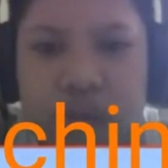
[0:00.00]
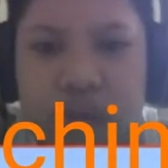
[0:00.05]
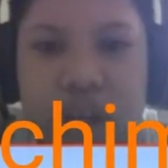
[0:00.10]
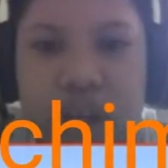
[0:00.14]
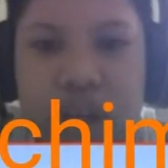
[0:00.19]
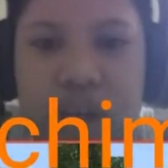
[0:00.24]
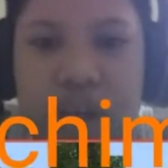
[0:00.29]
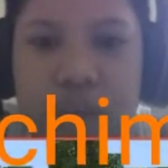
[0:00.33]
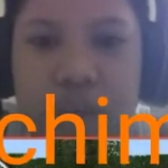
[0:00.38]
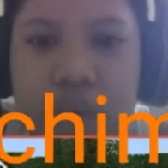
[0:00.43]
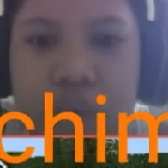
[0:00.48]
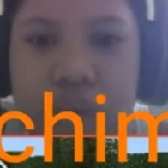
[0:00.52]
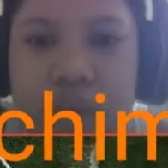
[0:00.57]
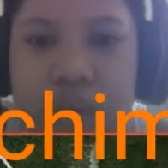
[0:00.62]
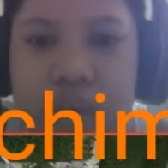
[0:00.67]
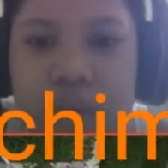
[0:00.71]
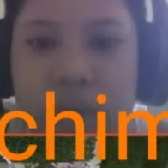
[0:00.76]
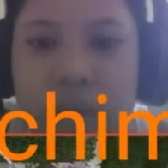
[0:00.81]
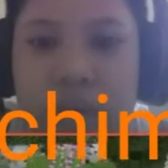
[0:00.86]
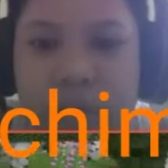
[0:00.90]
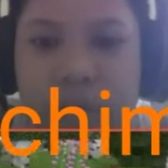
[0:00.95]
the noob's
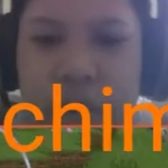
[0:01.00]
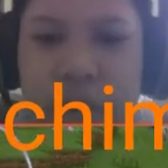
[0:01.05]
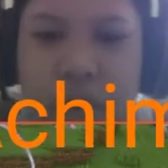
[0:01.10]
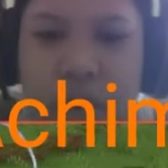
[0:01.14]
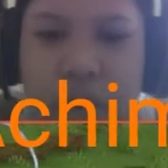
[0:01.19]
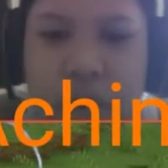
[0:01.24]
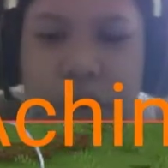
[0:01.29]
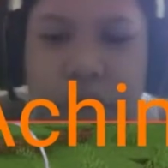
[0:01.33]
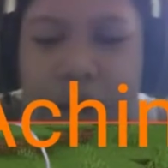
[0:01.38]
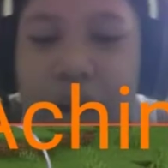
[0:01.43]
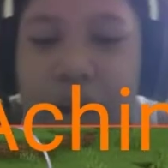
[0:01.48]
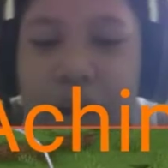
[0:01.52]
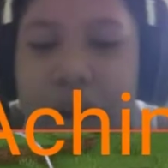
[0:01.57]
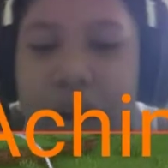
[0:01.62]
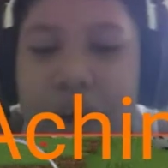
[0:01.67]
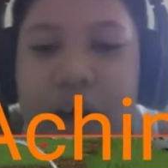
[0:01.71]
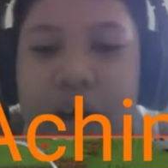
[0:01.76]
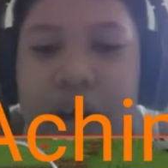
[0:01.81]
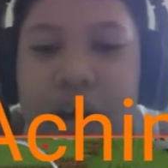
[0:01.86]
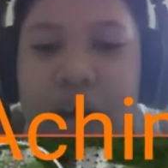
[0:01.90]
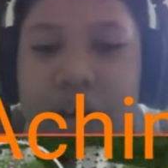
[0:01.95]
house, okay?
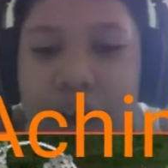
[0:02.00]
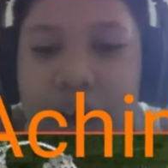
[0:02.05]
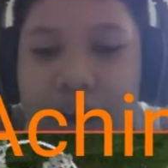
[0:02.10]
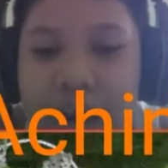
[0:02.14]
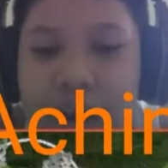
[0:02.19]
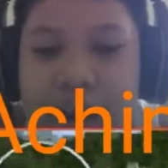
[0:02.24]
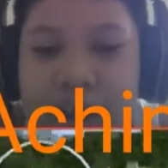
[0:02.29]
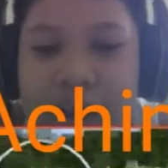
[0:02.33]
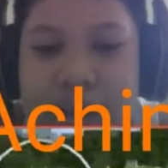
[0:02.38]
Yeah.